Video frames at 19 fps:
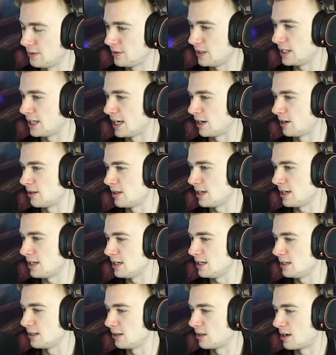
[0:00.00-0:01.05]
even care that
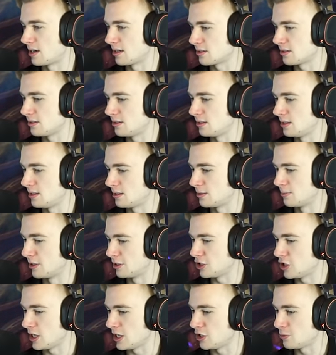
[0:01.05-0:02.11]
he lost this
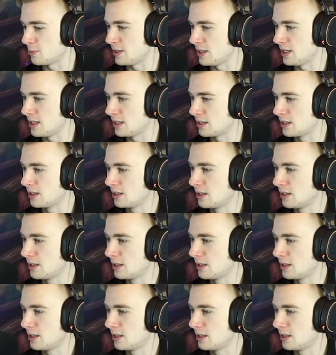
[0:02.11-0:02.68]
much HP.